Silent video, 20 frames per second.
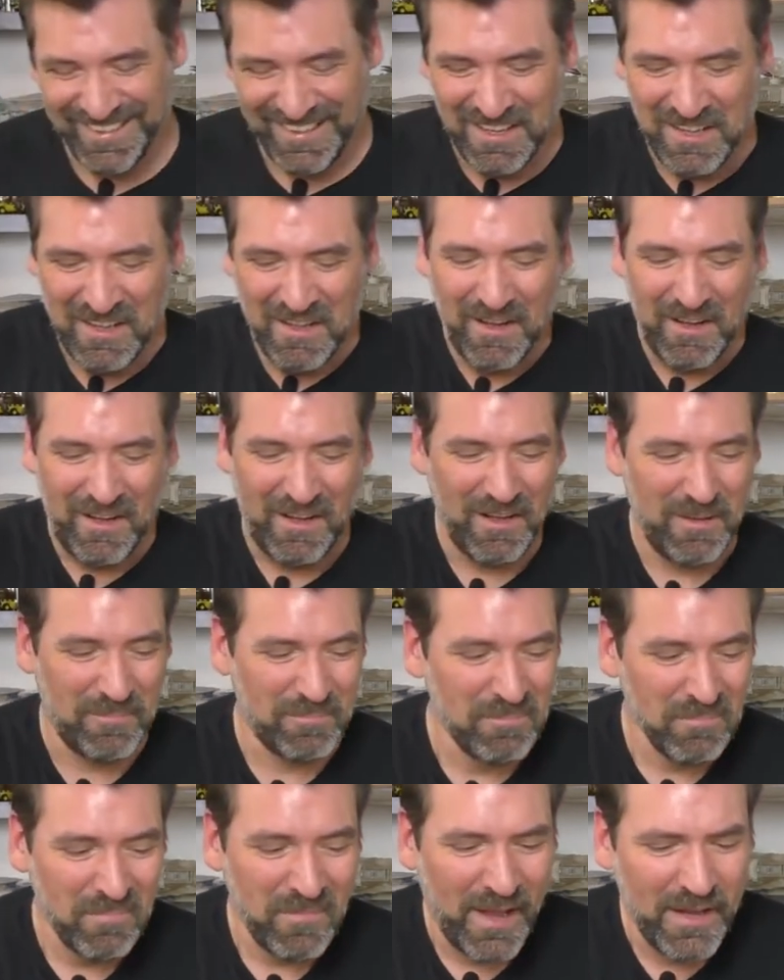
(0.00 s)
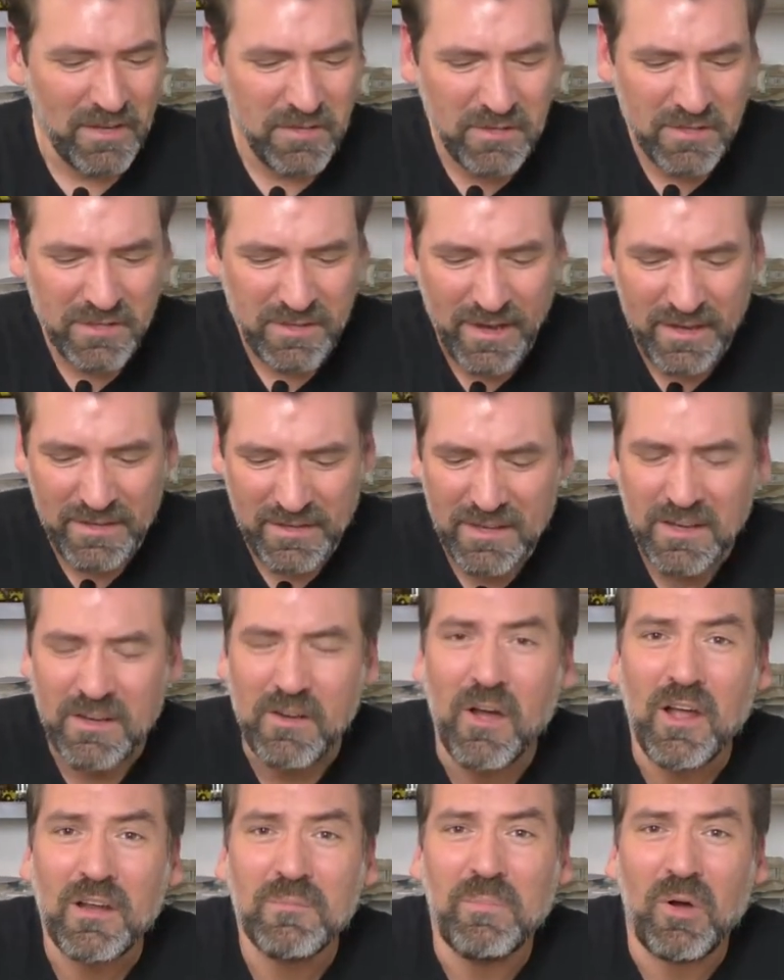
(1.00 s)
I did an
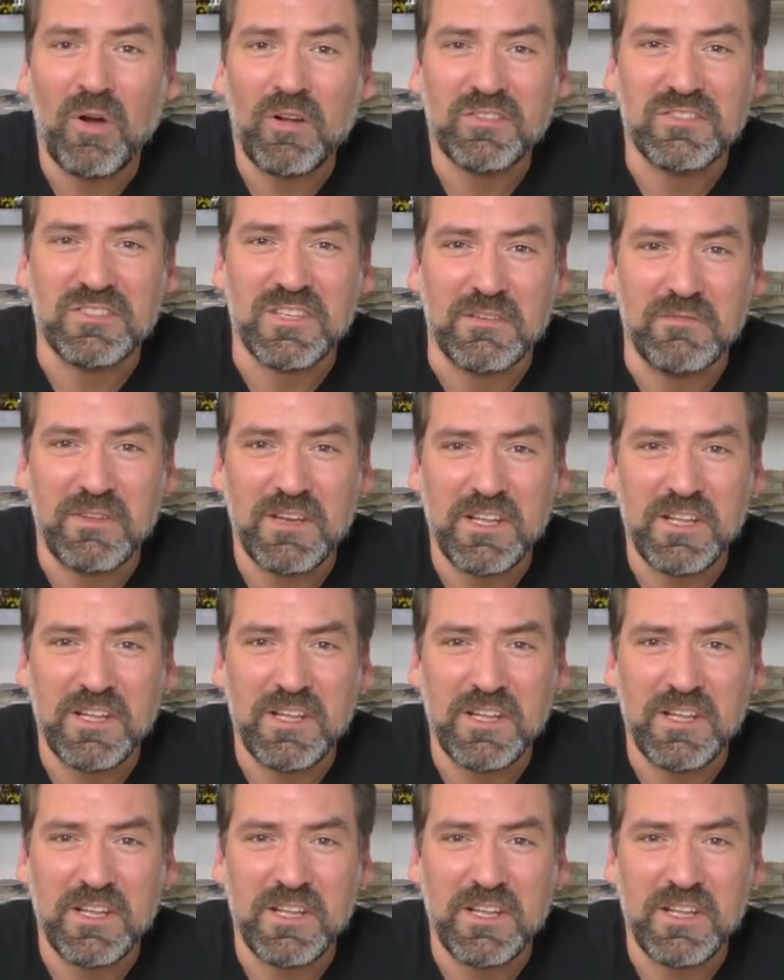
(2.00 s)
unboxing